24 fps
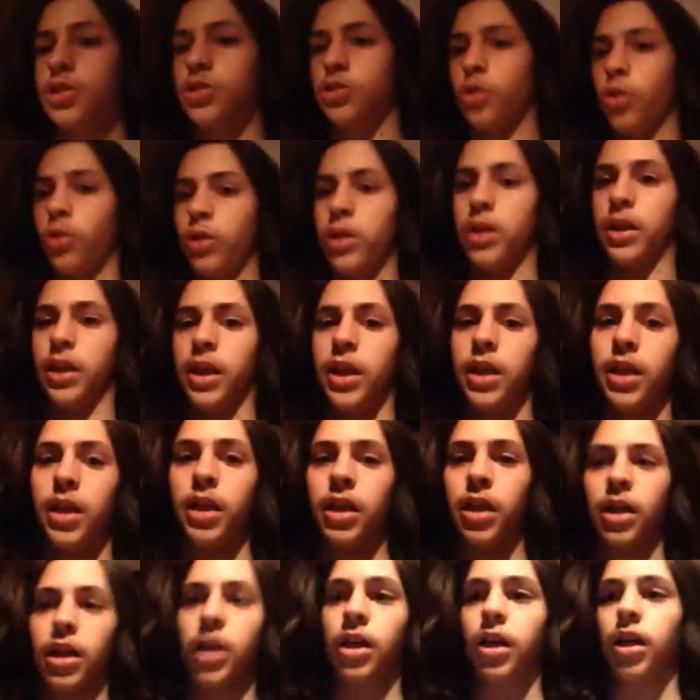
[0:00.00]
shortly,
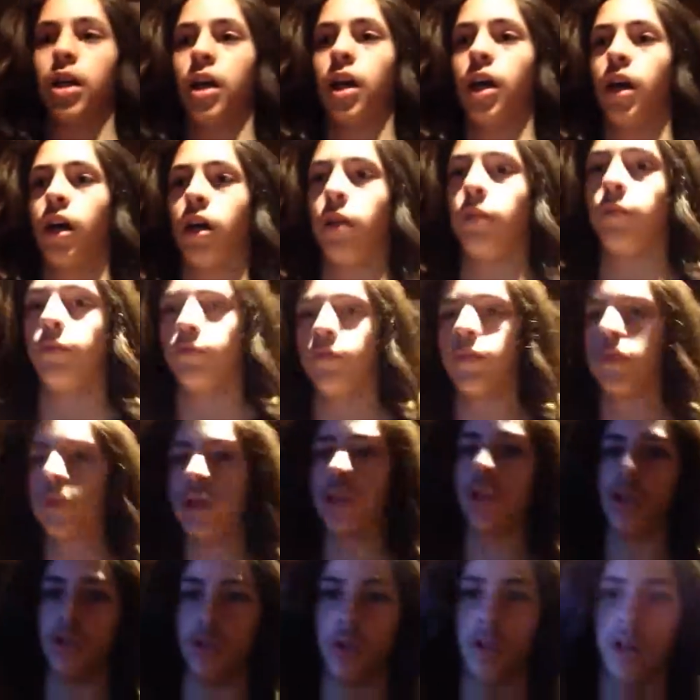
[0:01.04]

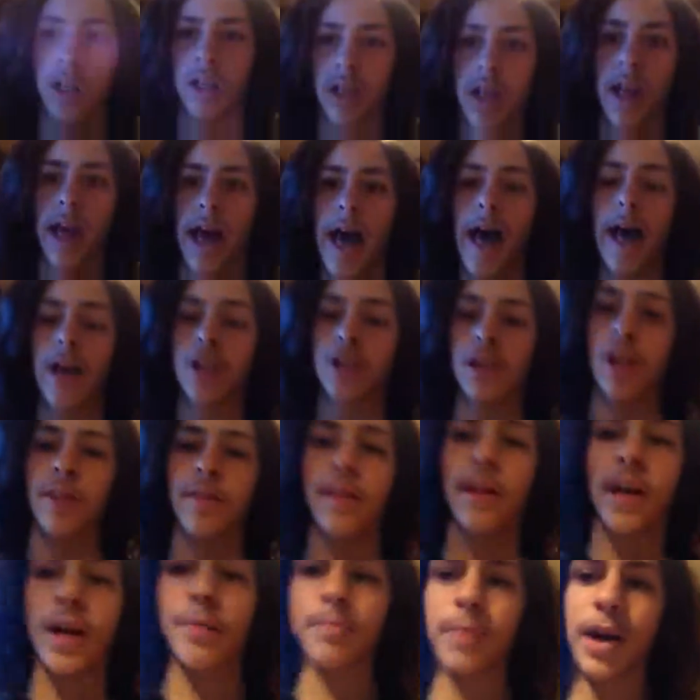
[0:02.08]
soon. Actually, I
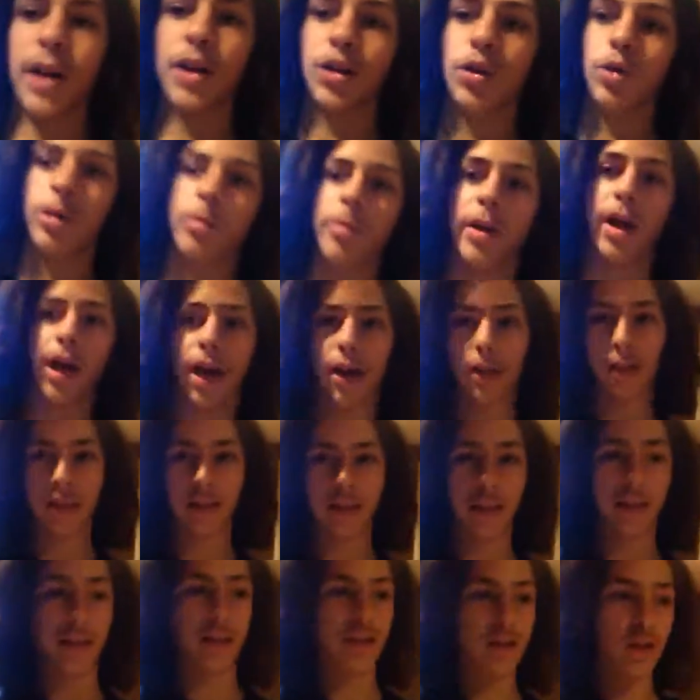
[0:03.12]
think I might do a behind the
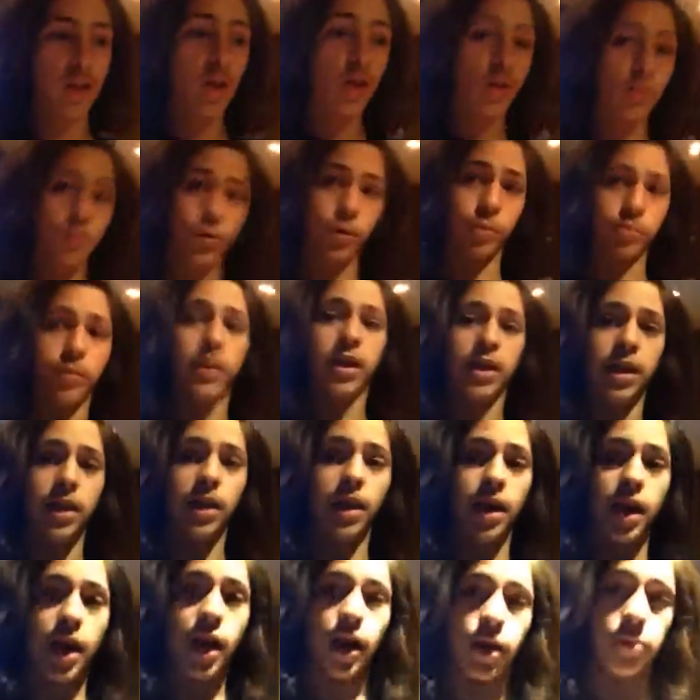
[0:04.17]
scenes for me
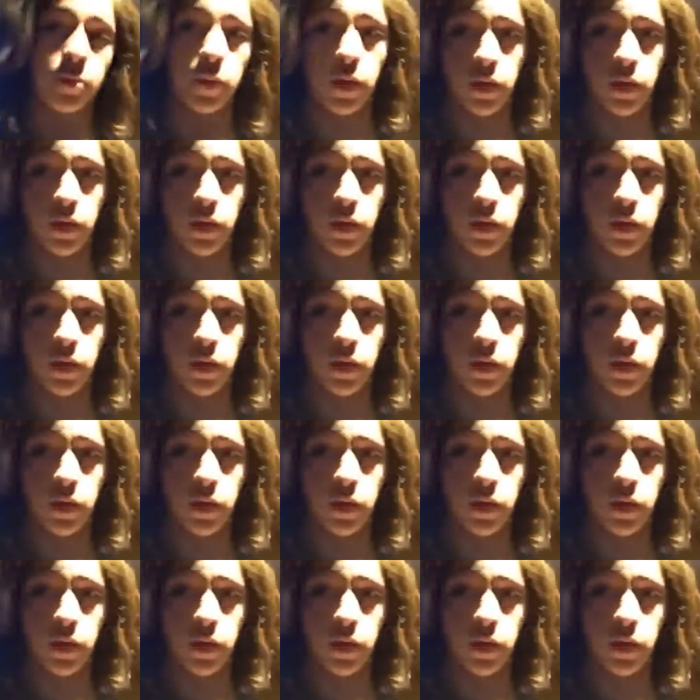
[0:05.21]
and